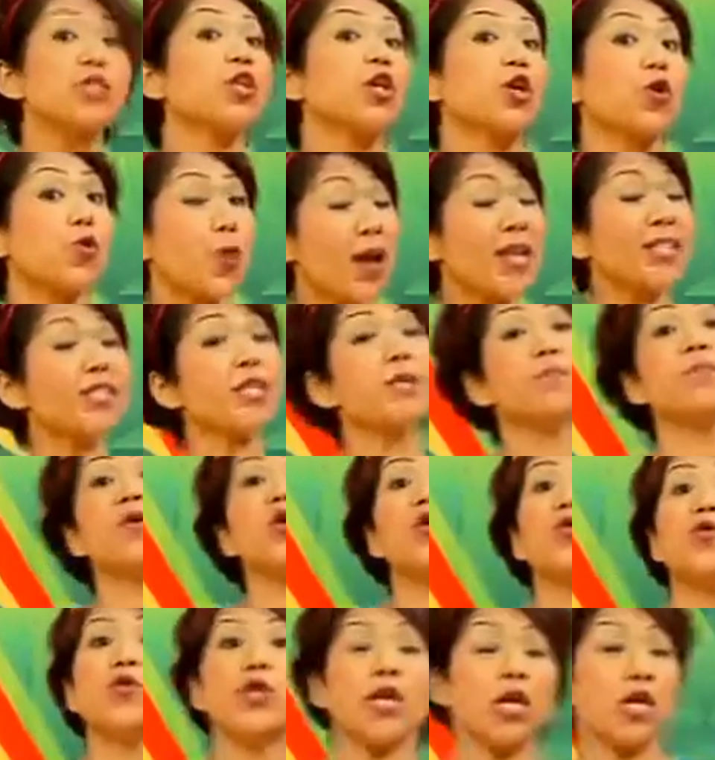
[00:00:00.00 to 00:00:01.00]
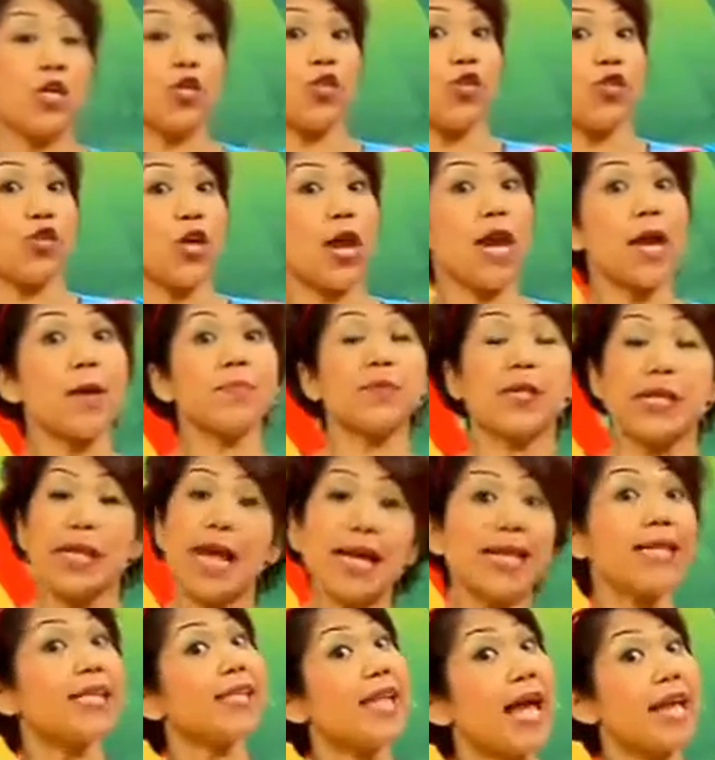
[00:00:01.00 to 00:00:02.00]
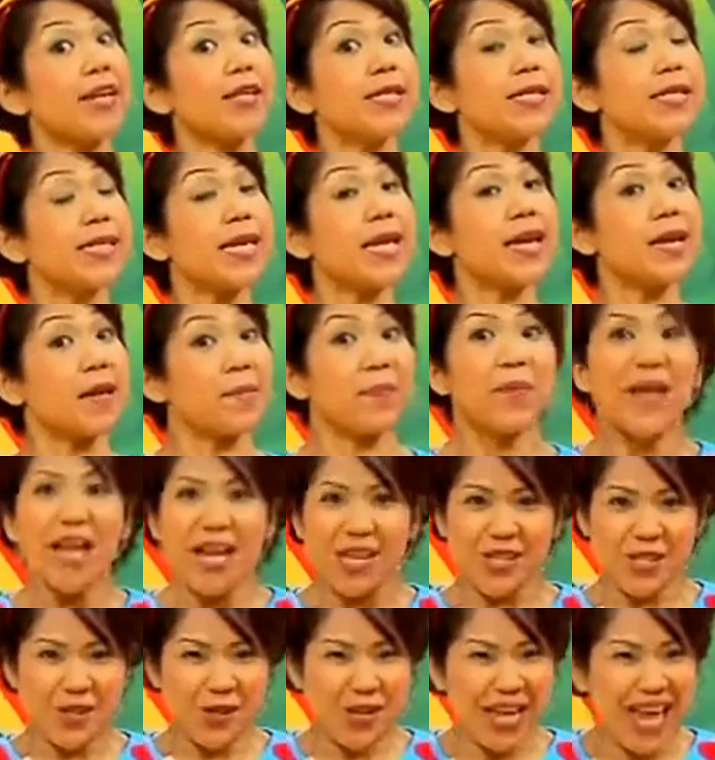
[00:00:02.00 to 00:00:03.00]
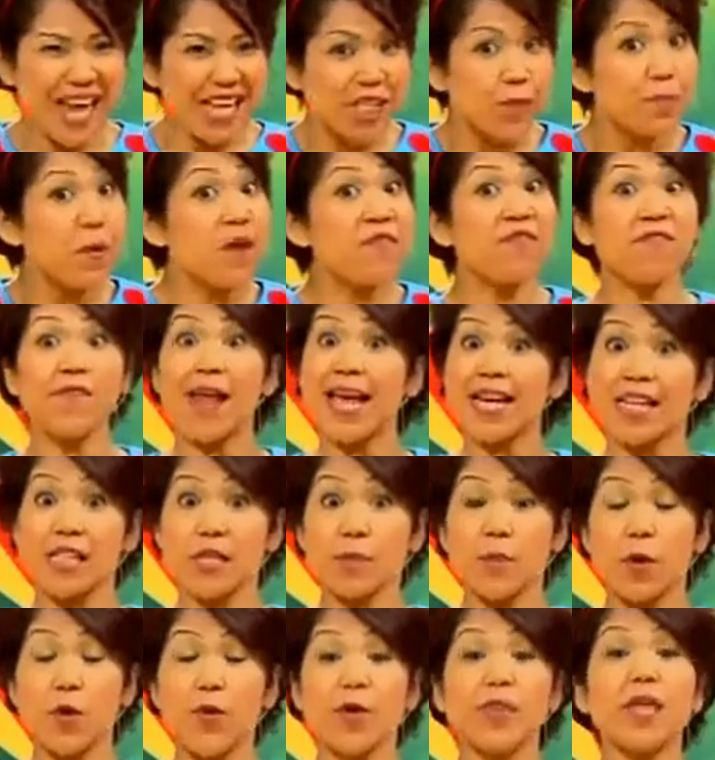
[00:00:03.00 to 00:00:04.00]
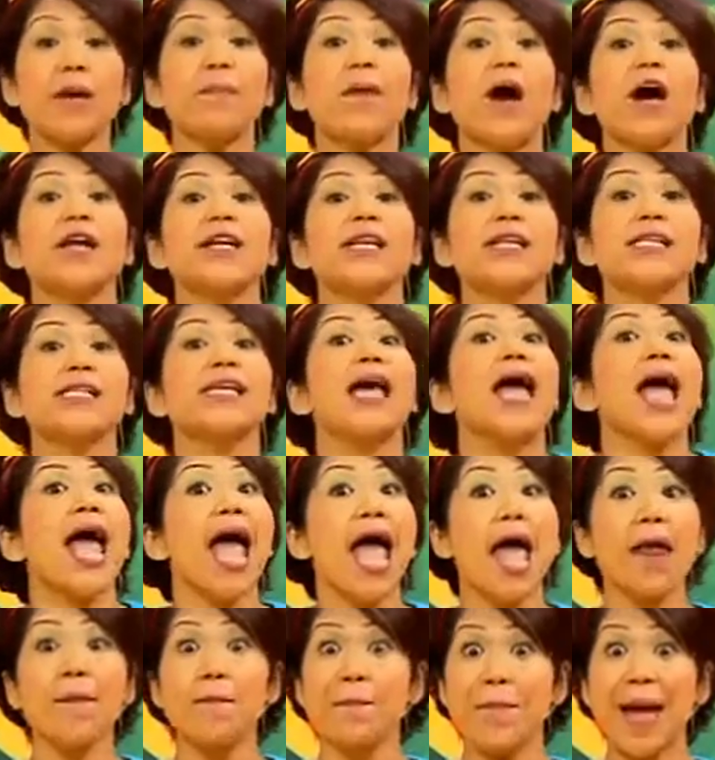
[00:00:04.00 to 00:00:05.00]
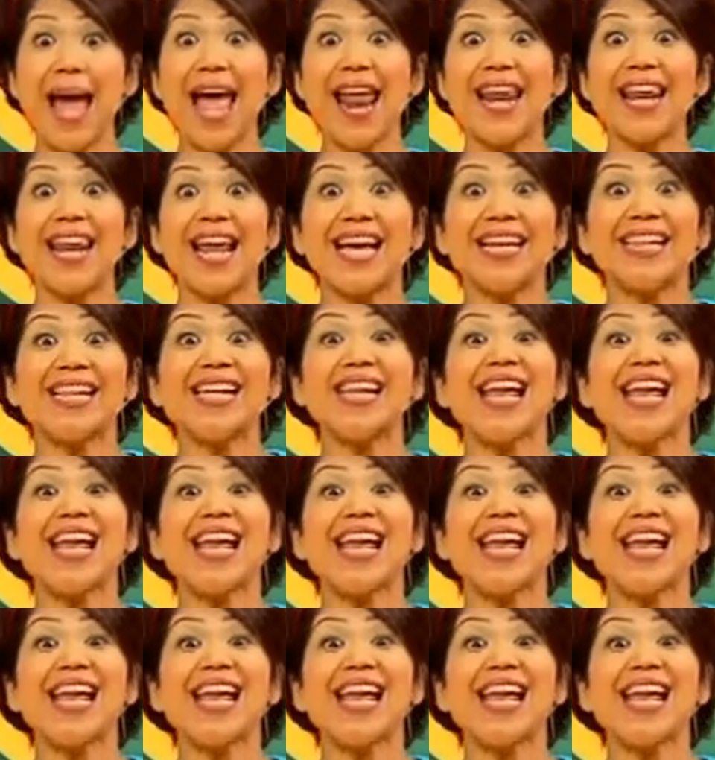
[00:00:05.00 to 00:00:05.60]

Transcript: the crescent moon is shaped like a letter C. So let's be flexible with our bodies and bend like the